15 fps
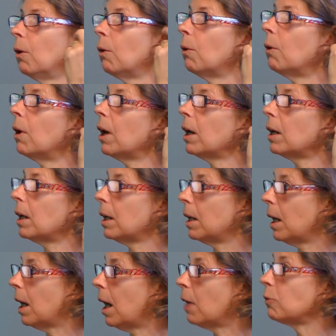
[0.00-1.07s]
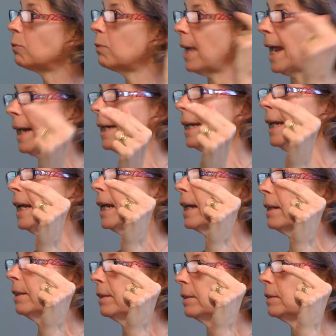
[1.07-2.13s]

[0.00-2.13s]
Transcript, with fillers: or a ranking